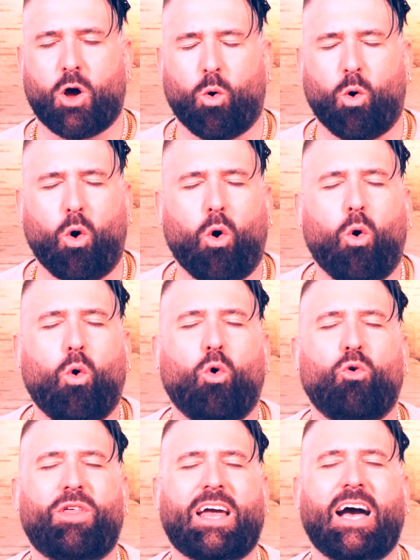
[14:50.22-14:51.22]

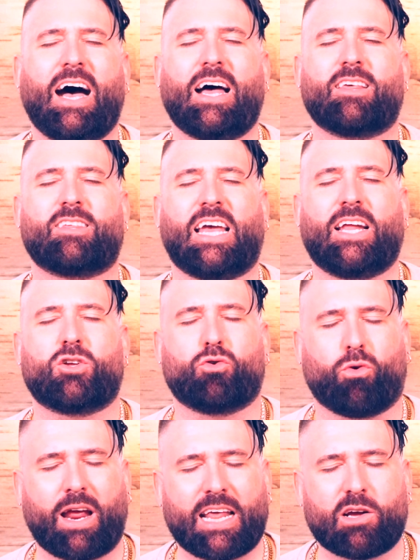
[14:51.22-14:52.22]
holding us and
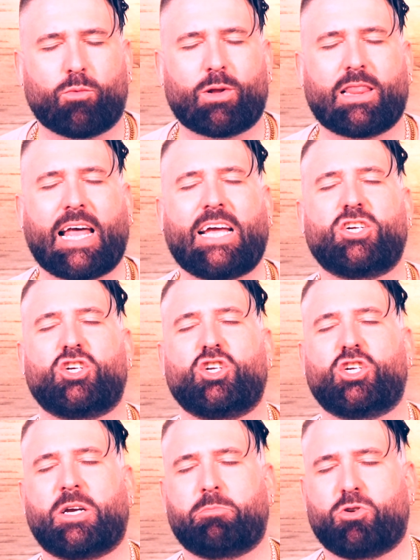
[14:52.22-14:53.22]
creating a
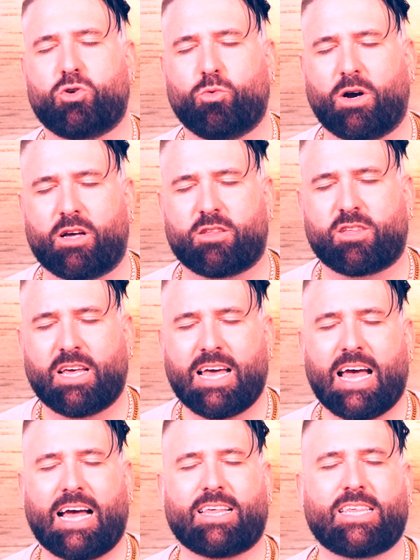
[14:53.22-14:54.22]
relationship to us
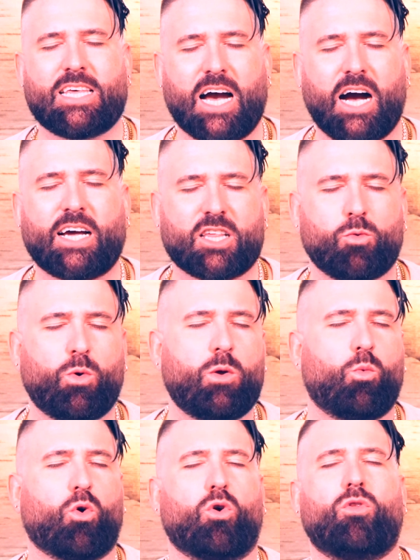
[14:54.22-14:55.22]
as young as we
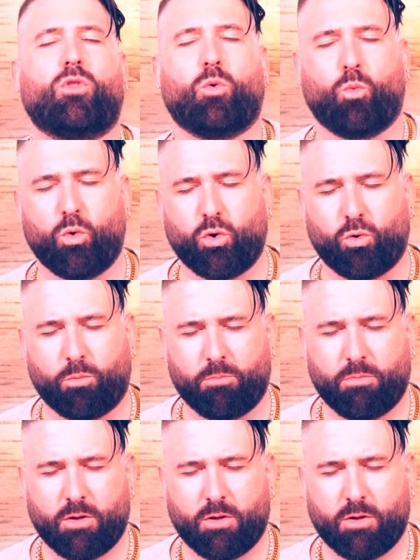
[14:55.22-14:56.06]
were in the womb.